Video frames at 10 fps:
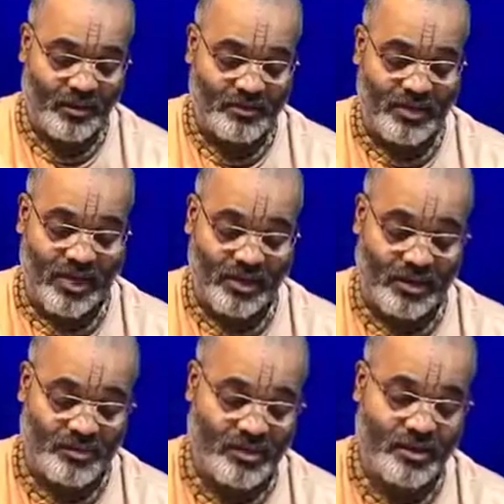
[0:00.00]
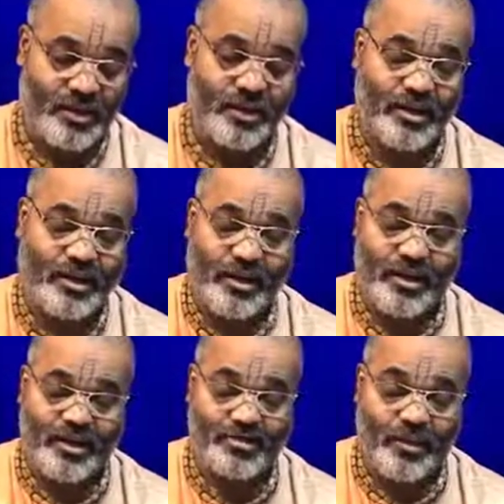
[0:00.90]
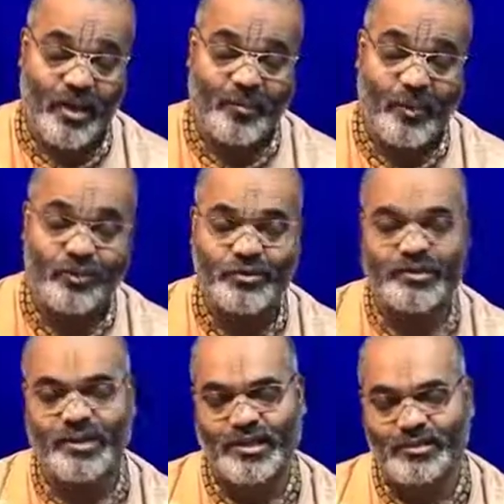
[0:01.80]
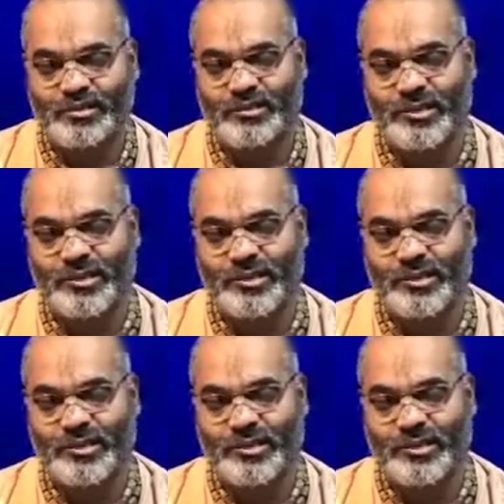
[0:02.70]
They are considered as apaurshyas.